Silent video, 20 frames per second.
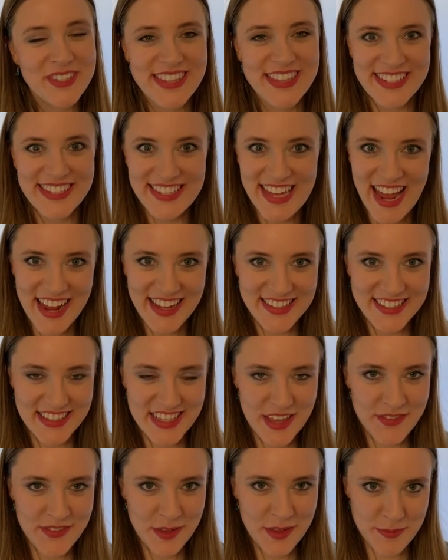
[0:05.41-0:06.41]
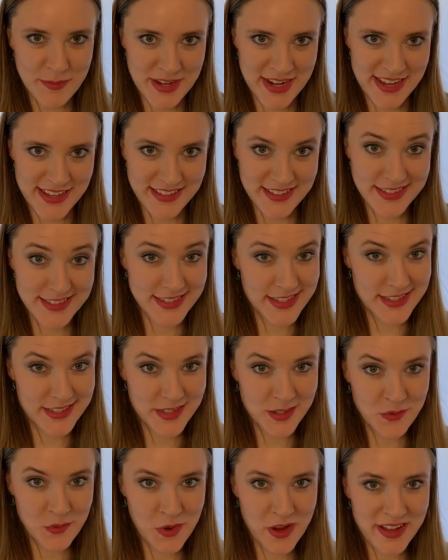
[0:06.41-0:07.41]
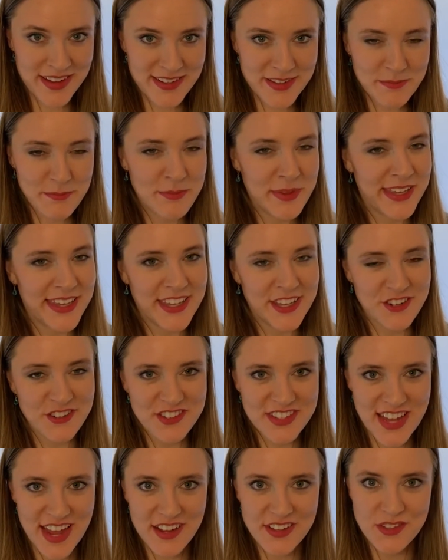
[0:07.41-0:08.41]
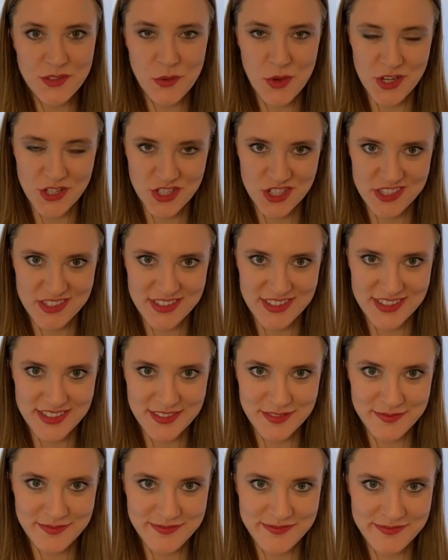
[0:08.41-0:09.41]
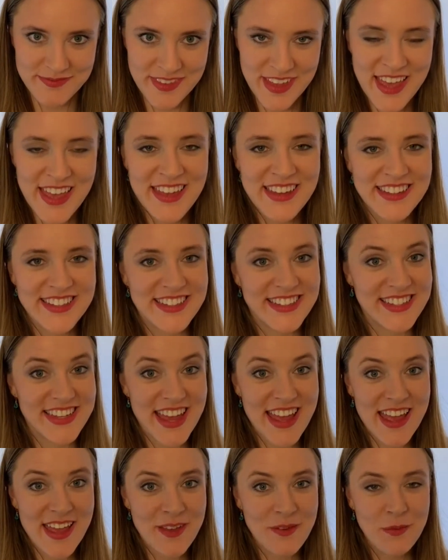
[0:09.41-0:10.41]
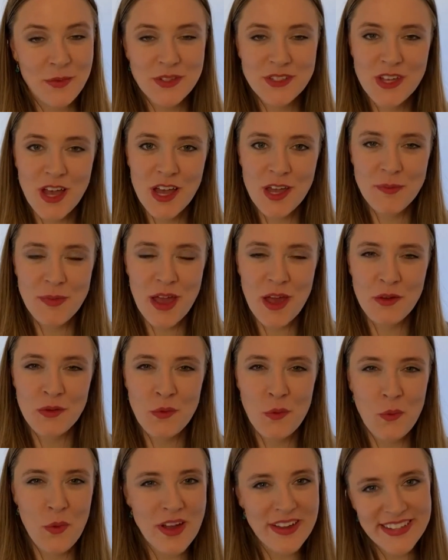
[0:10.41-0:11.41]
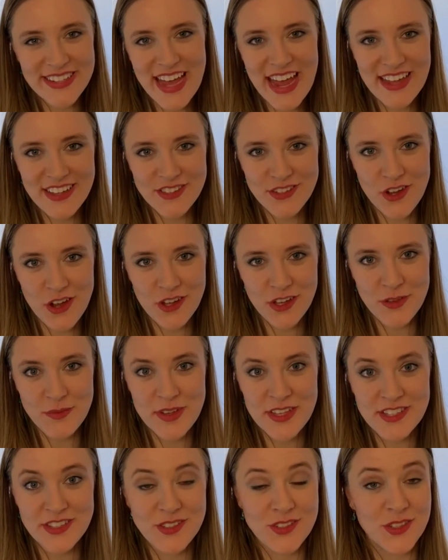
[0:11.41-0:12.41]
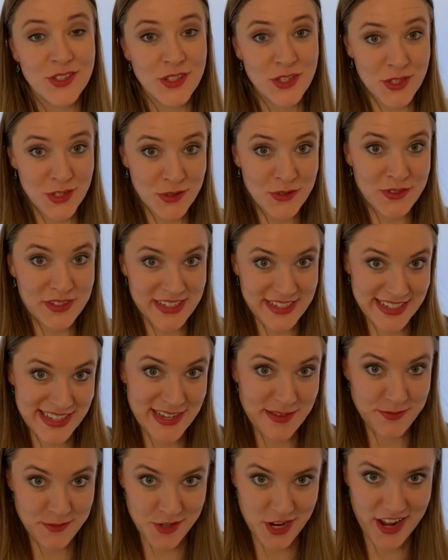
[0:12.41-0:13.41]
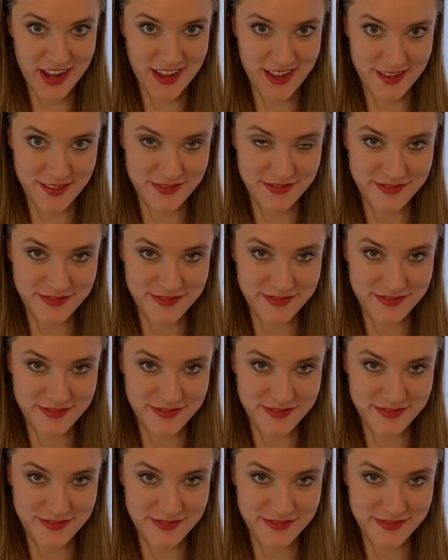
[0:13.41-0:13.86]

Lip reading: Tax Saving Minute, Season 1, Beginner Tax Questions. Today, we'll talk about what tax documents do you need to keep track of.